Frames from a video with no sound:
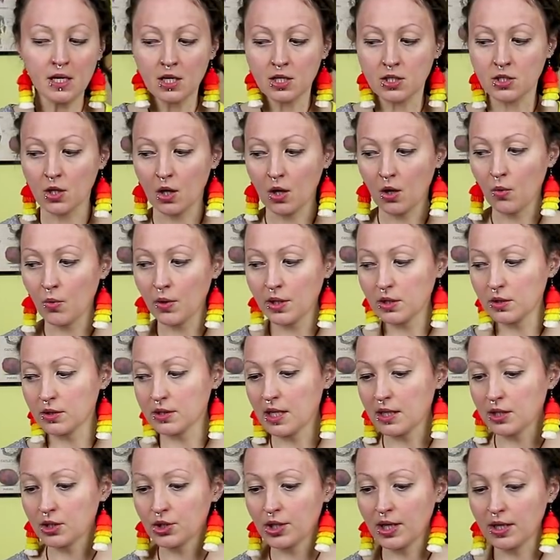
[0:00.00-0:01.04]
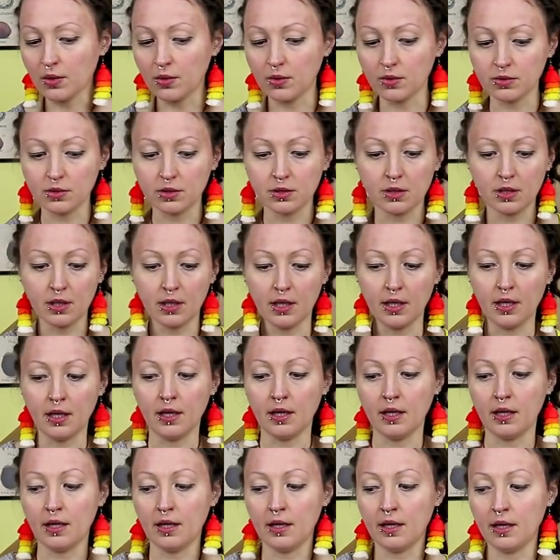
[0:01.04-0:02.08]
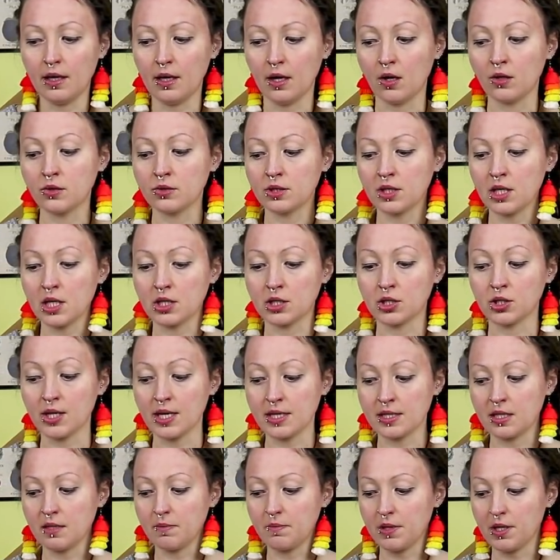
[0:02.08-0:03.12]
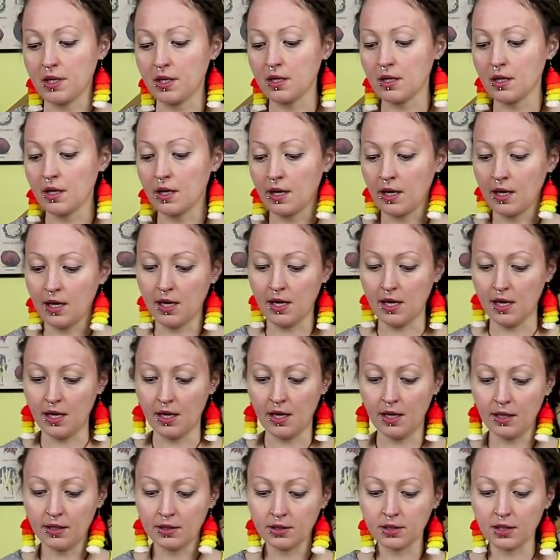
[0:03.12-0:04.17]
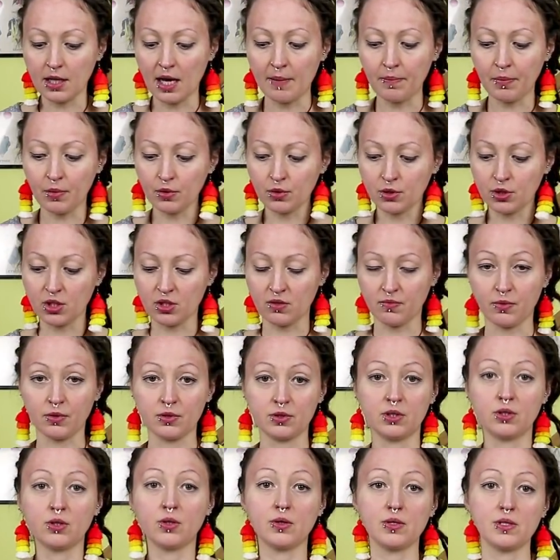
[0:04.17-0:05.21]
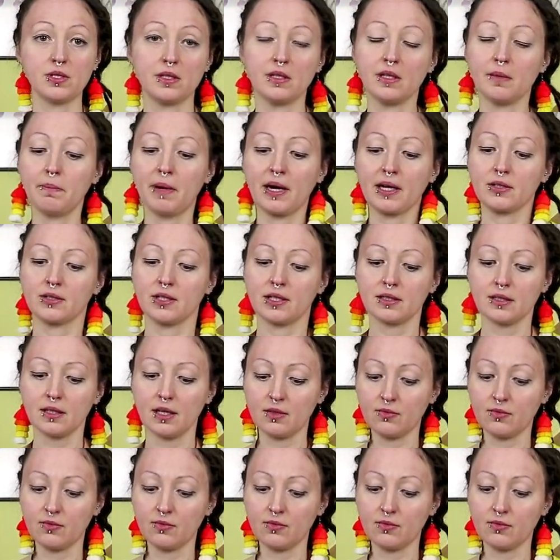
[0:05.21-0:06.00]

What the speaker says: So we're gonna crack on this recipe, and apologies for the noise in the background.